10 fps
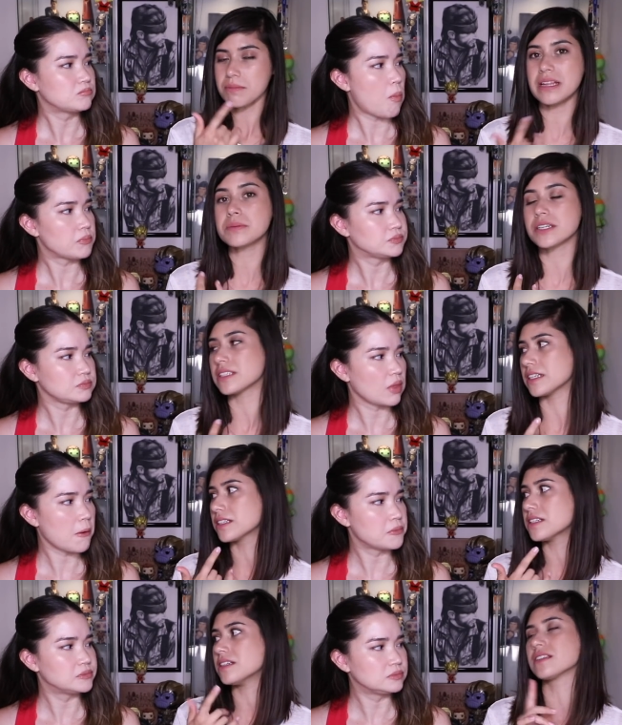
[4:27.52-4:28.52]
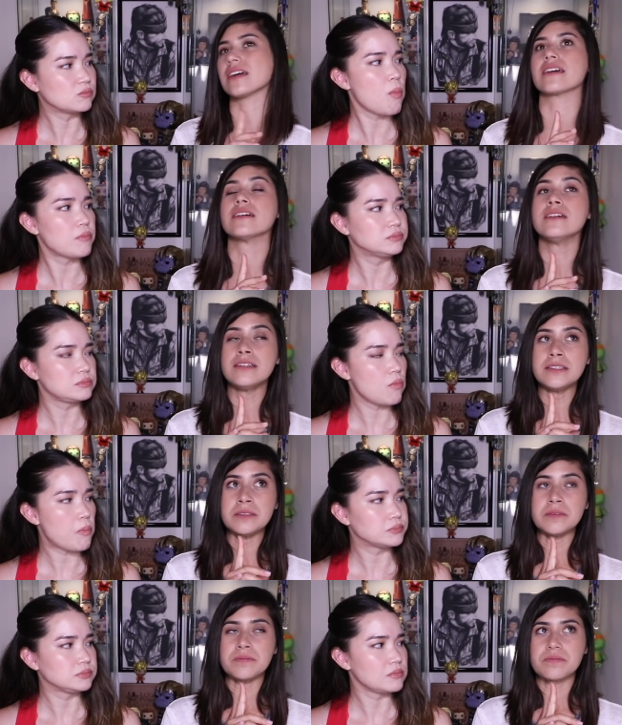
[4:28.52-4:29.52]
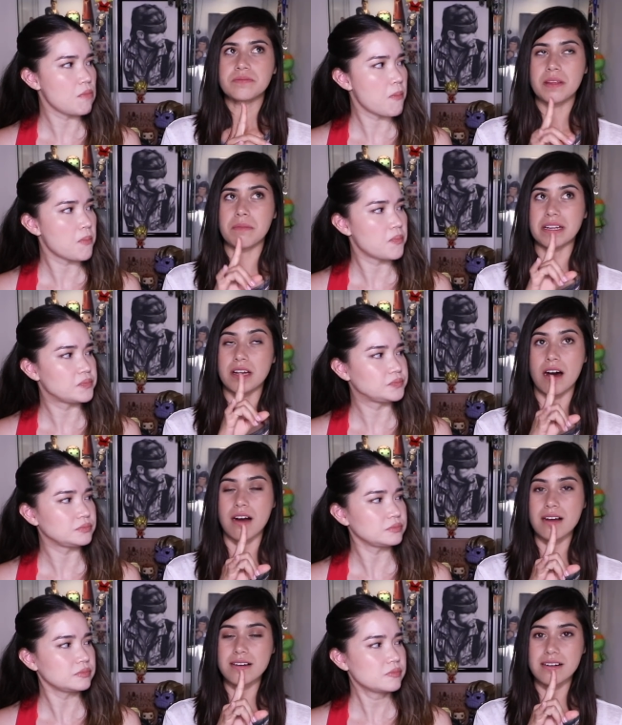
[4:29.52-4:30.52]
Speaker 1: my lips aren't tingling. It's like my tongue